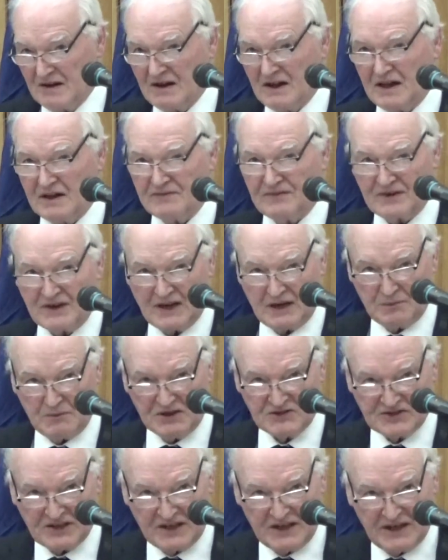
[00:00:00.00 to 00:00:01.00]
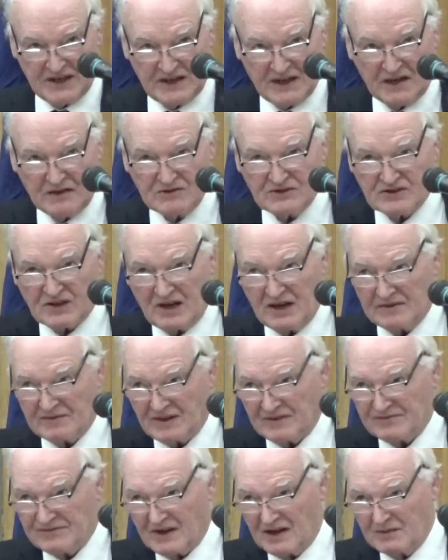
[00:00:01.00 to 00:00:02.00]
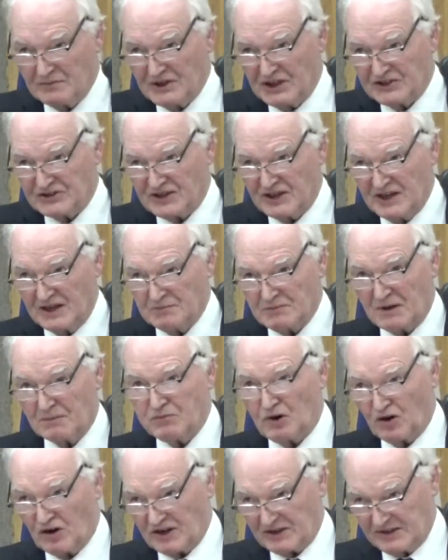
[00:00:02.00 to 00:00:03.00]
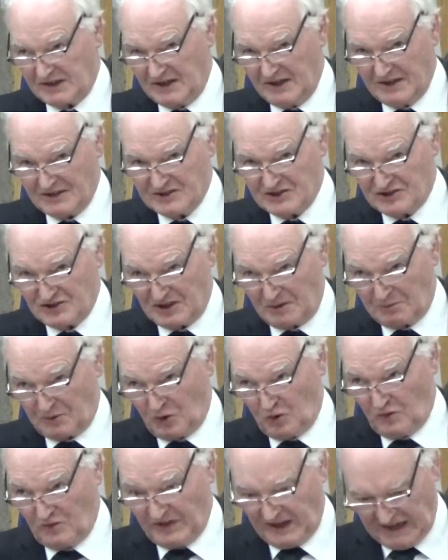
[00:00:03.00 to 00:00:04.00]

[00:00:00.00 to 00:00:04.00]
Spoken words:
And for enemies any doubts, I have a family tree in my pocket here just to prove the